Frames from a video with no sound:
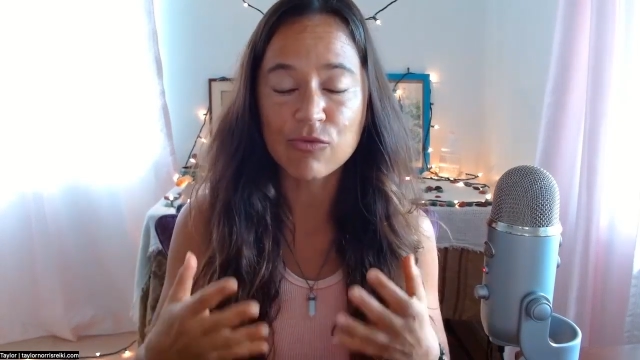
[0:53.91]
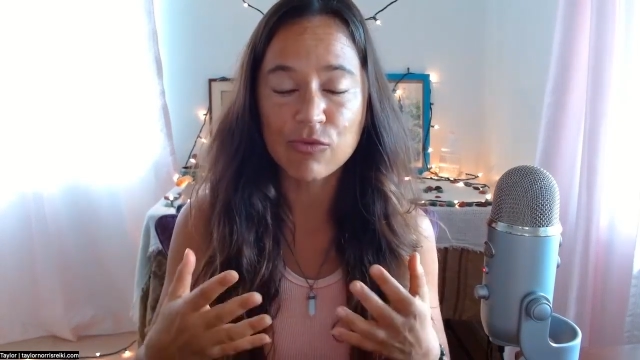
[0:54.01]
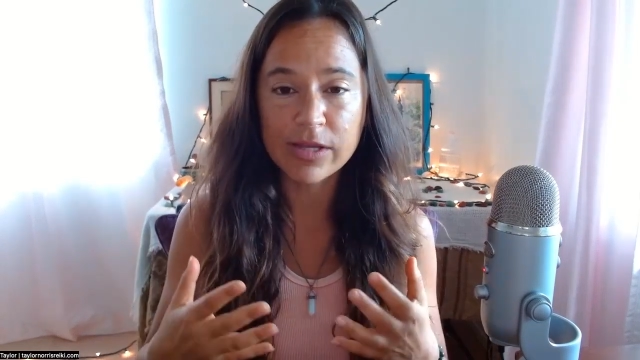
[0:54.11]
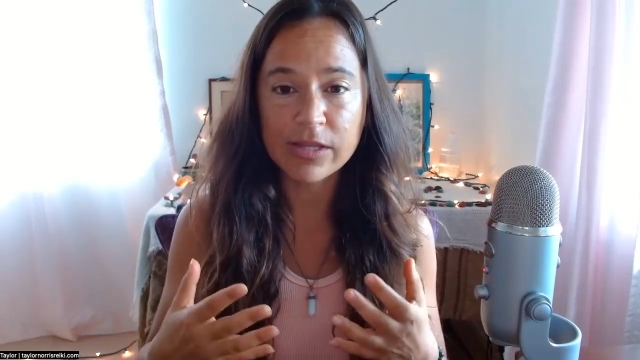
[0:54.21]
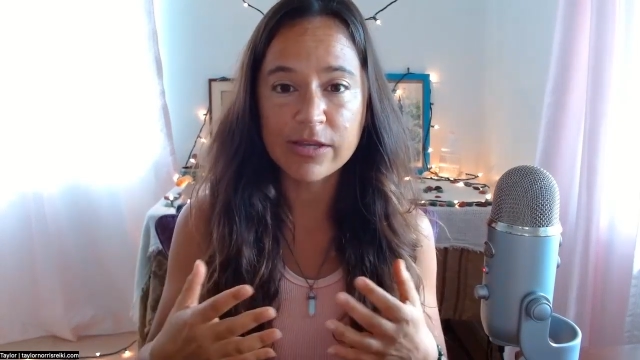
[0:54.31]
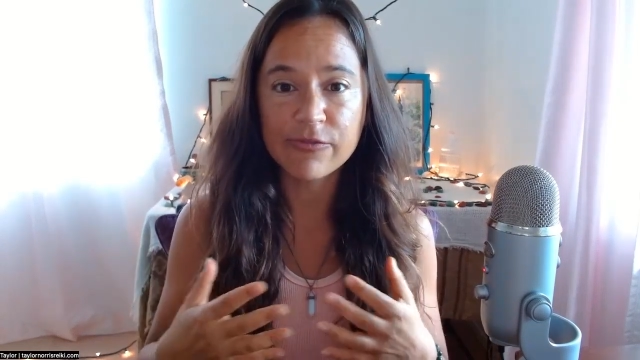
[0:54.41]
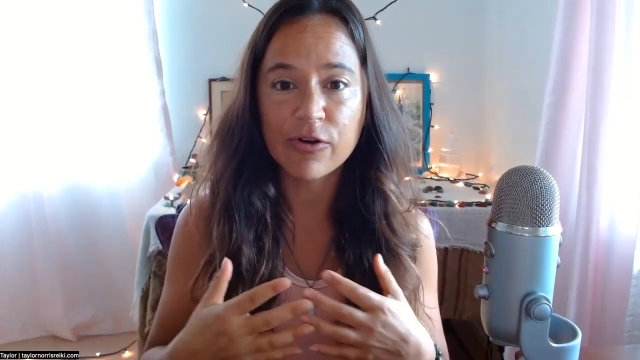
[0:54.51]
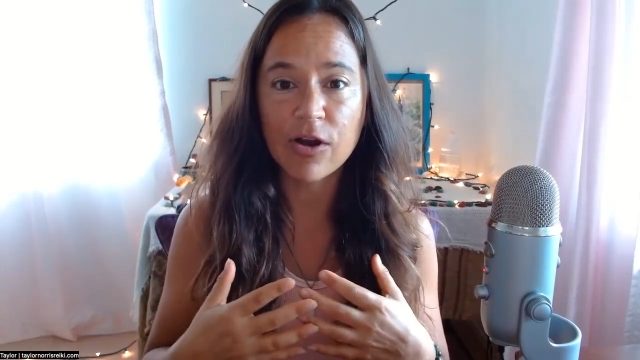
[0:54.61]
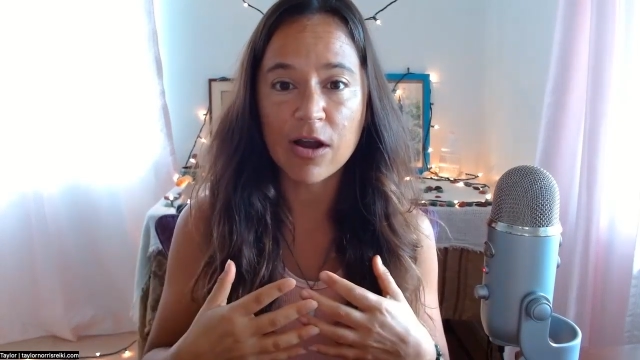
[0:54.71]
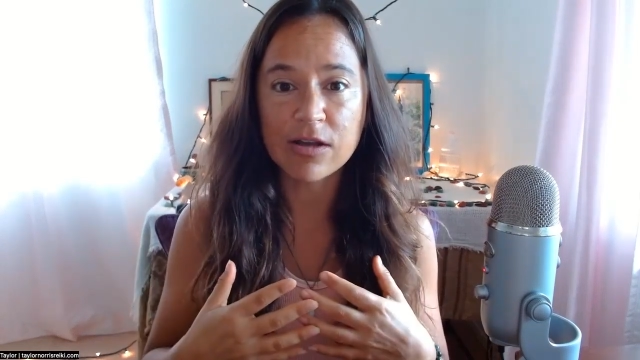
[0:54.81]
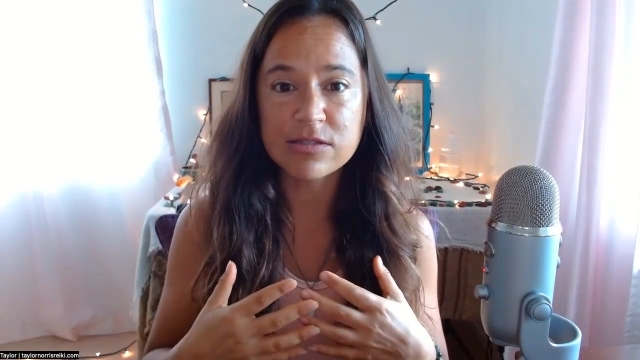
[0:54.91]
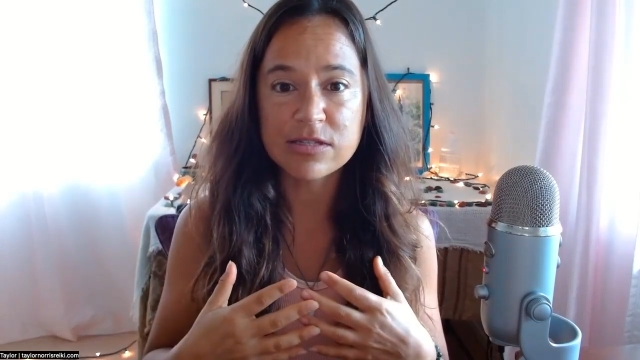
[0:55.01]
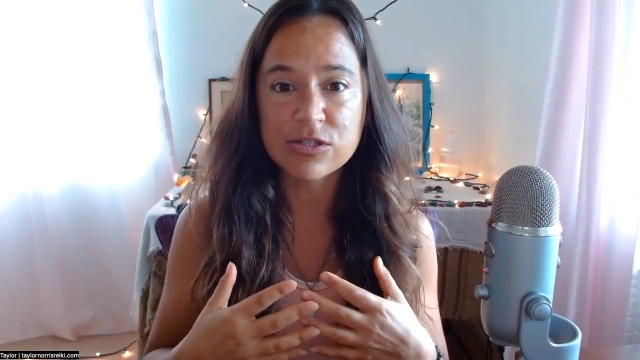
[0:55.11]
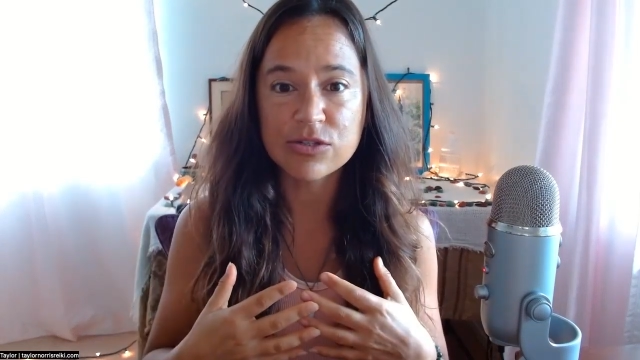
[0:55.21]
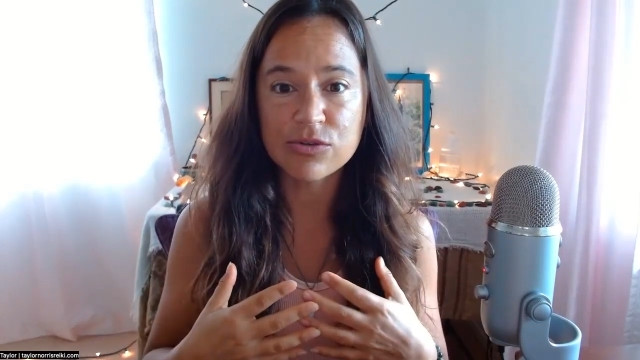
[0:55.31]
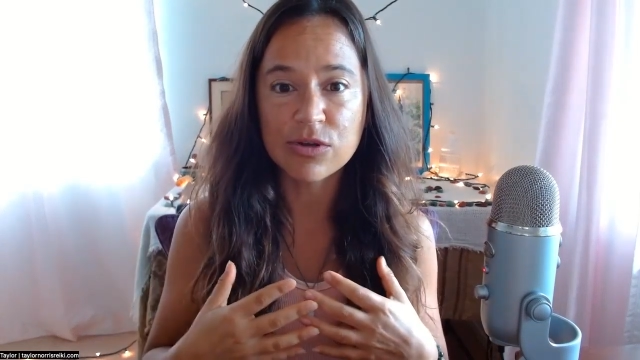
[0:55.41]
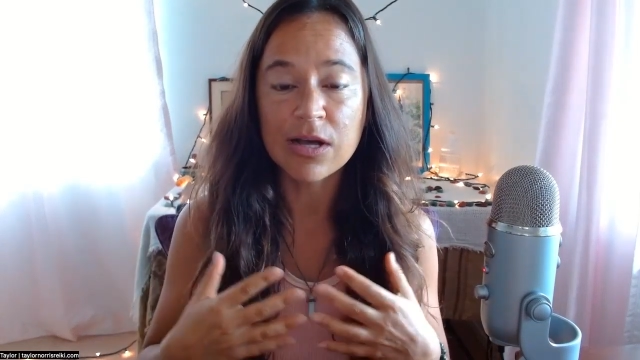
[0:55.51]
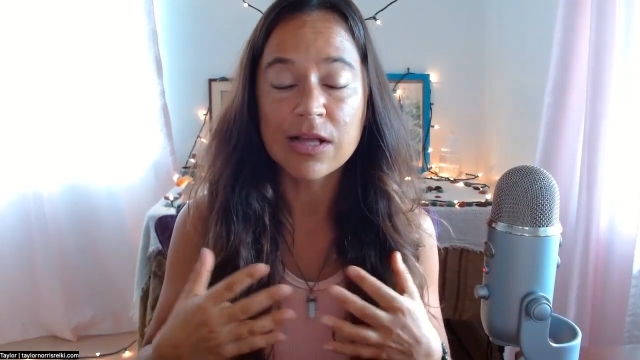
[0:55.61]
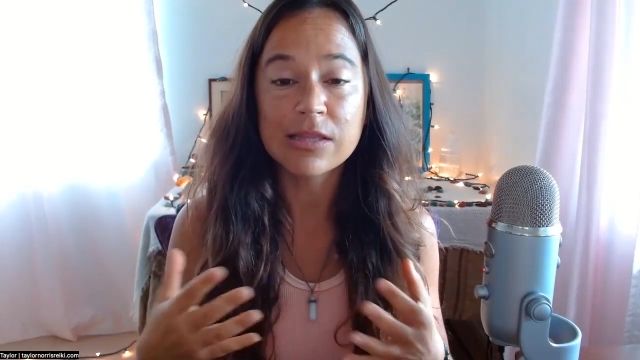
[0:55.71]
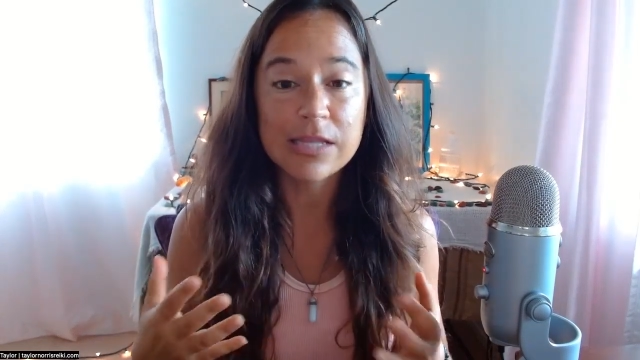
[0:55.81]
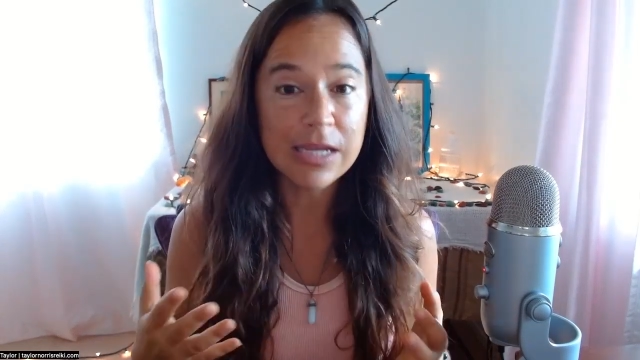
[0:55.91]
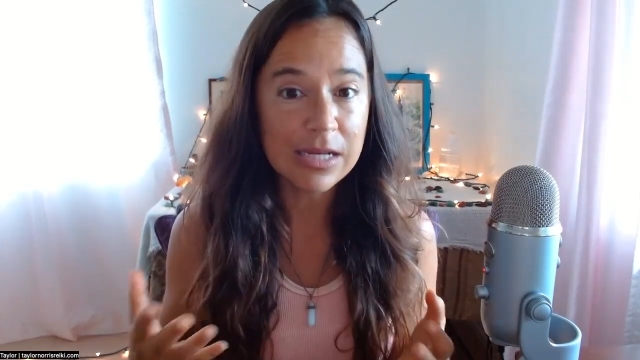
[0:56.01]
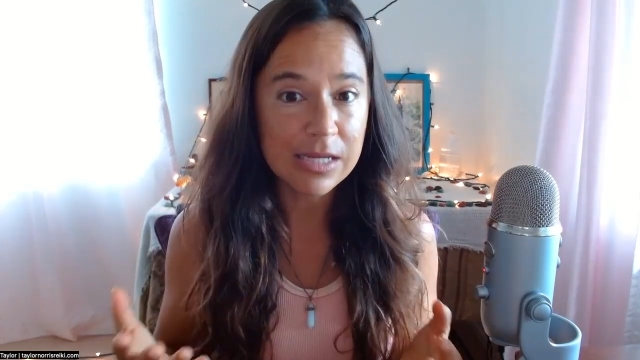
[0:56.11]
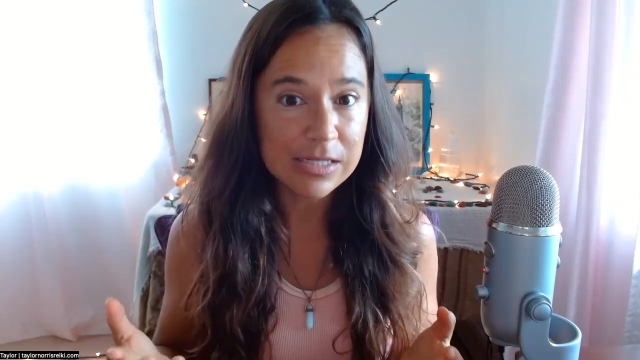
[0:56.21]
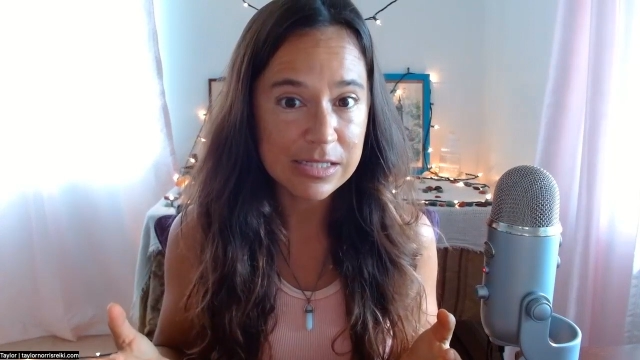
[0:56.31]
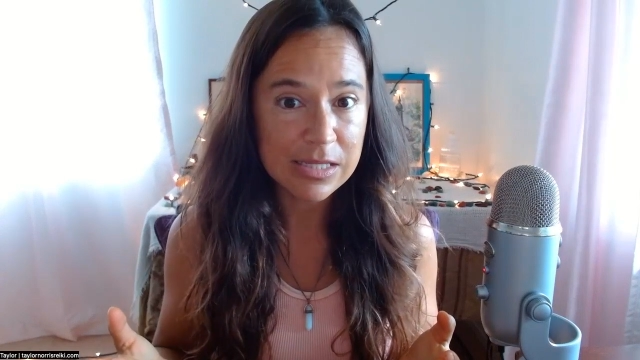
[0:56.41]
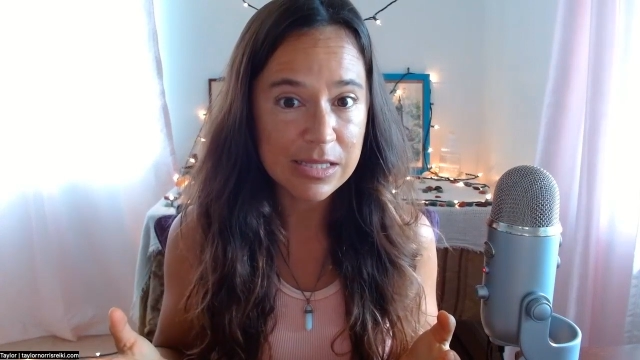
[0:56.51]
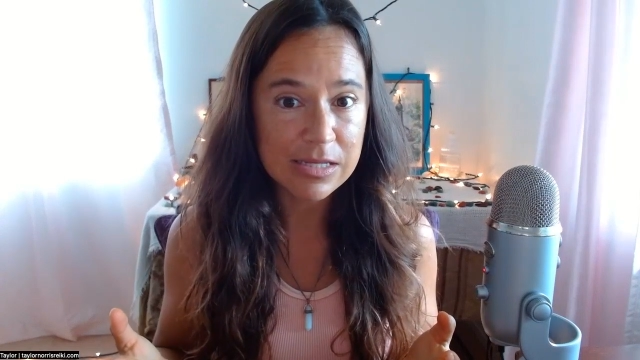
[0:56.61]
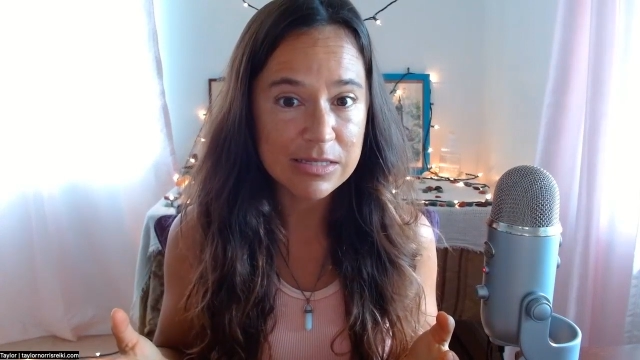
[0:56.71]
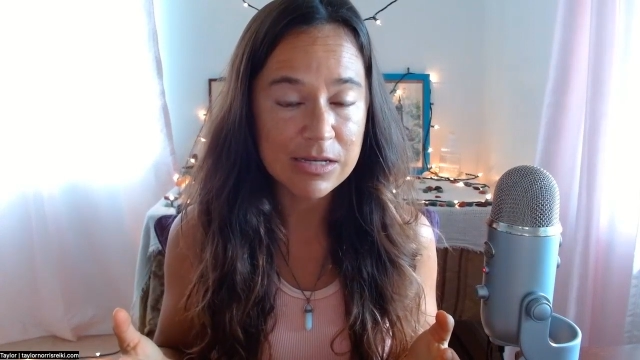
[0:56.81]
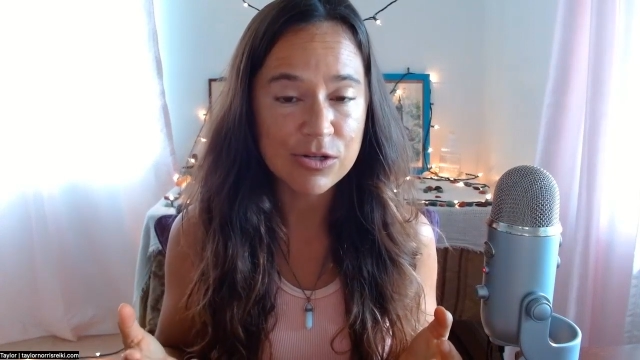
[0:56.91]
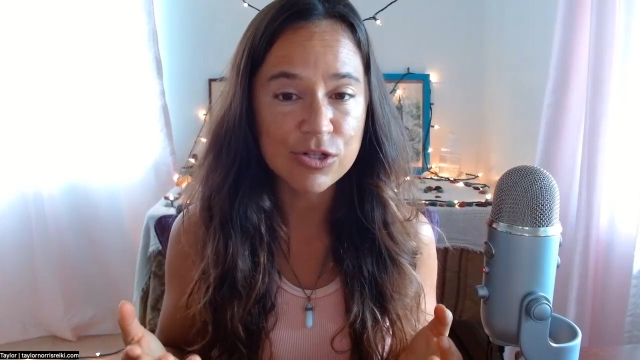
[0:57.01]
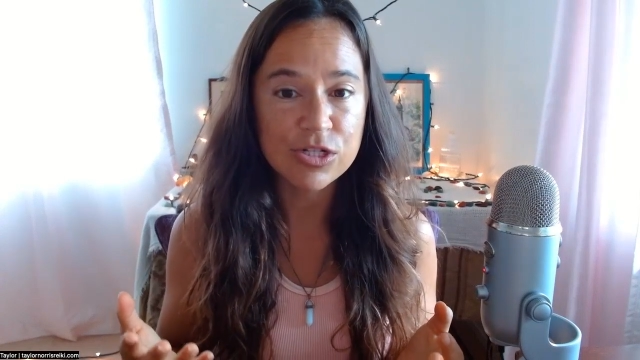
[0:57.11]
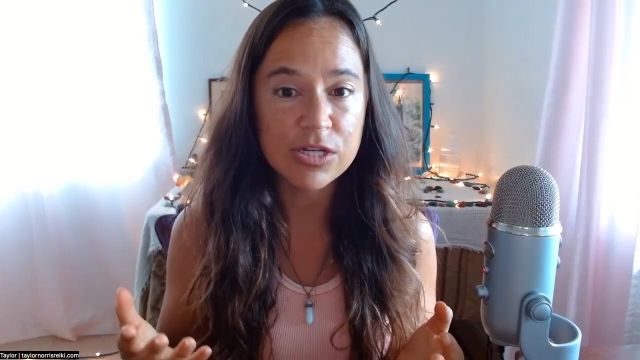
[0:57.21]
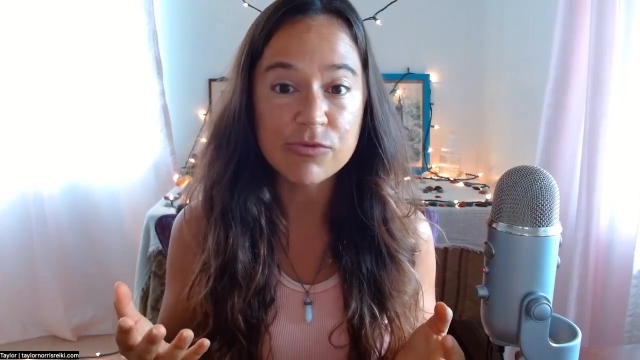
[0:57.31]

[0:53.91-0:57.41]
really, for us to lean into this energy,